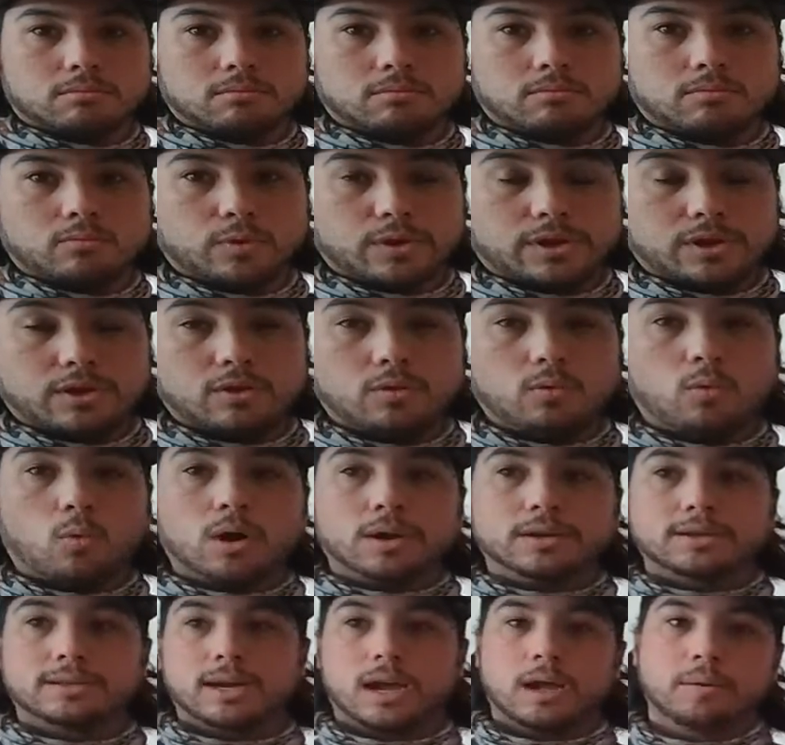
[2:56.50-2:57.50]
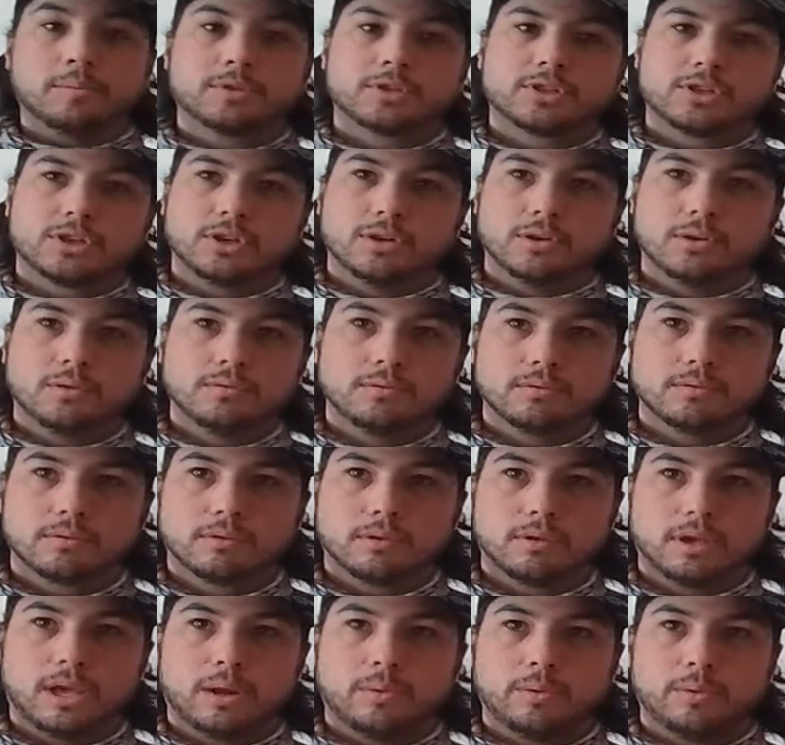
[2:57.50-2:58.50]
We can do 1 times 2.
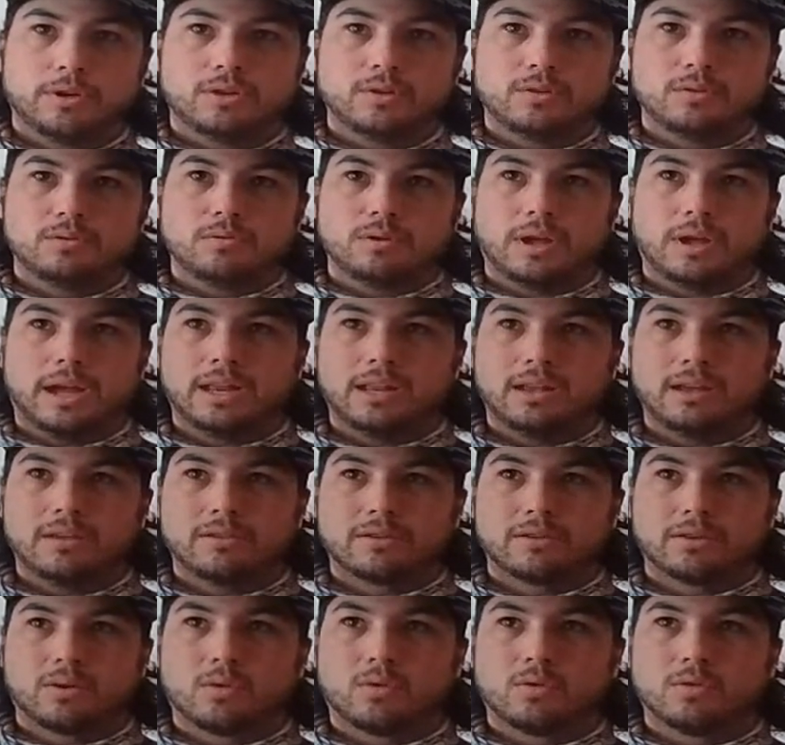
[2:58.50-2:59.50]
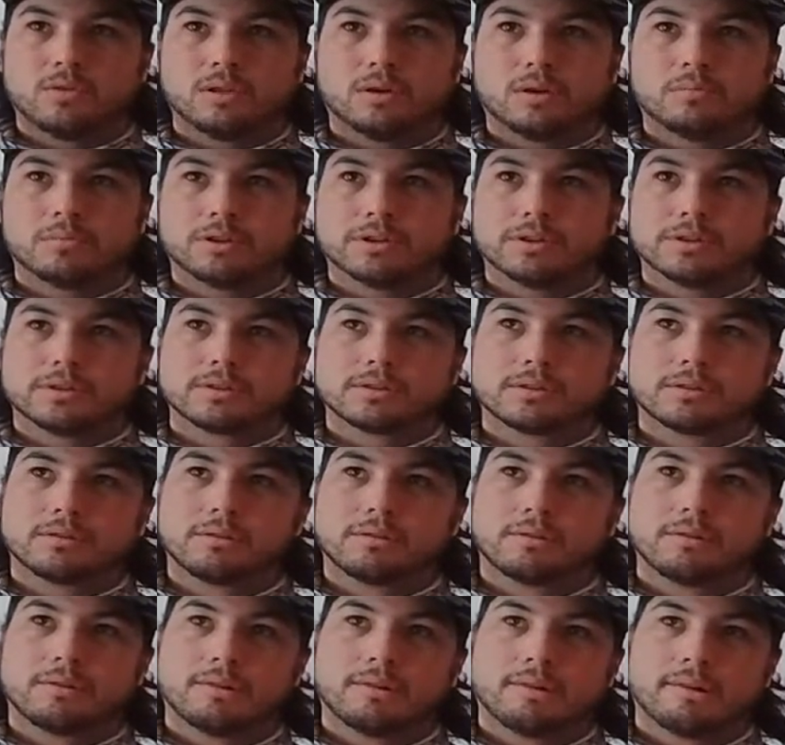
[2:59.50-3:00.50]
Can we do any other whole numbers
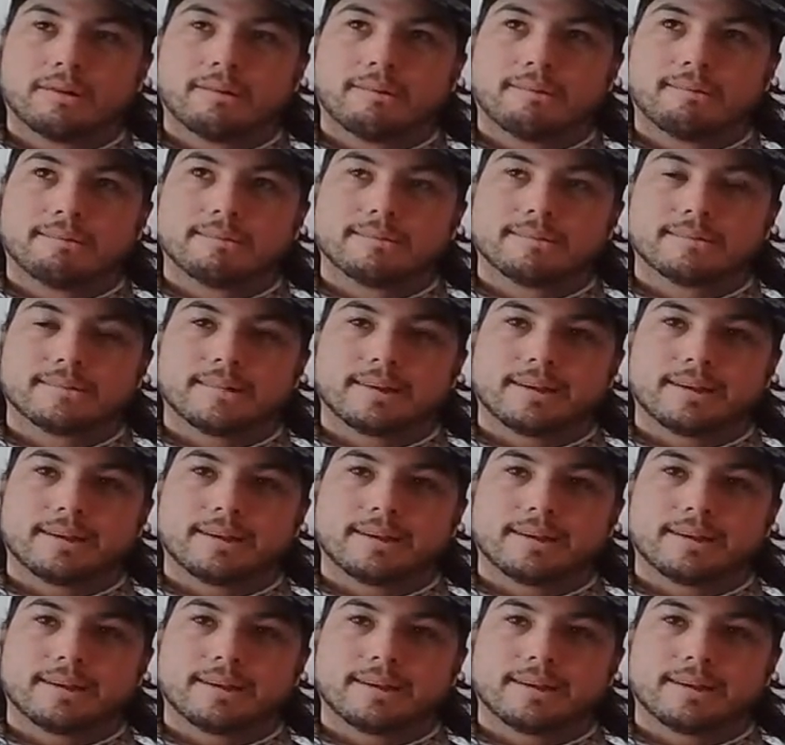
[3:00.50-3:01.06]
to